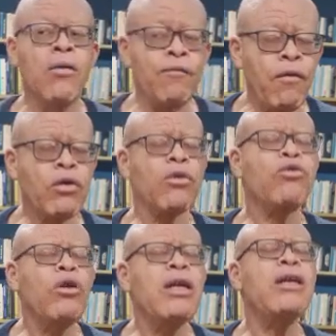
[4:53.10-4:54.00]
for
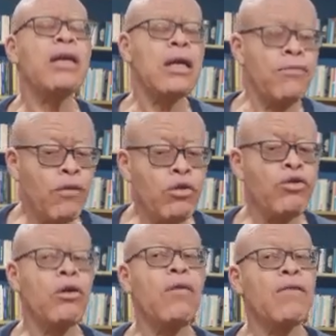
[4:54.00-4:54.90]
not only the
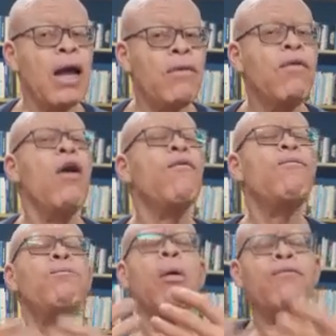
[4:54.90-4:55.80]
evolution of life,
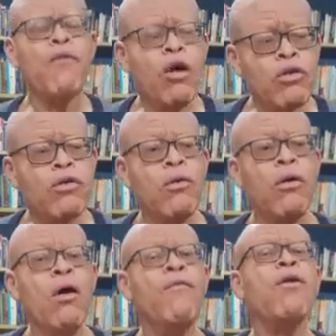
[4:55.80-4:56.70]
but
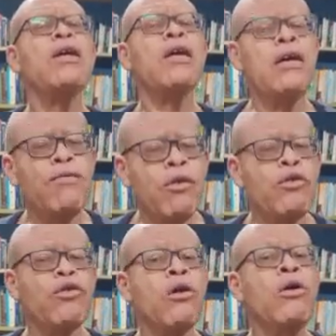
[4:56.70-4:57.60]
also for the
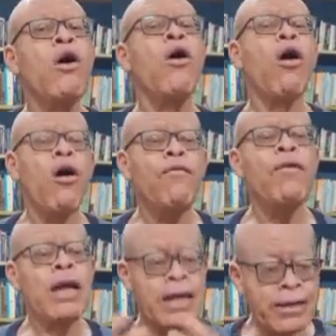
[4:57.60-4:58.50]
evolution
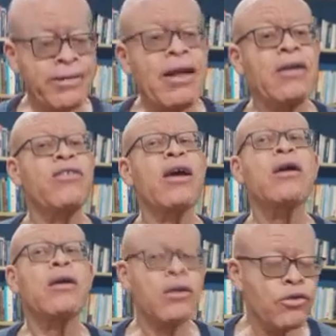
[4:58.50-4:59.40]
of
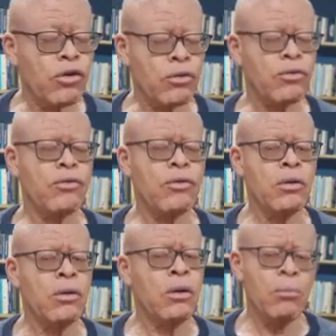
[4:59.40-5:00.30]
intelligent creatures.
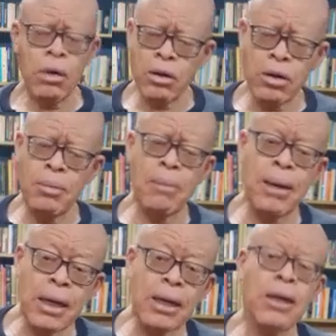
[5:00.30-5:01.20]
But
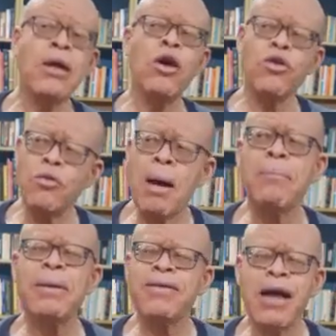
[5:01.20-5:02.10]
remember again,
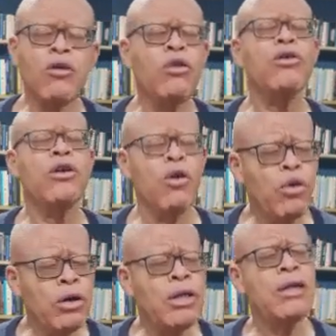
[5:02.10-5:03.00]
human beings are not the
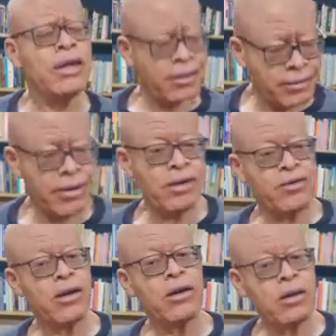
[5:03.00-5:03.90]
only intelligent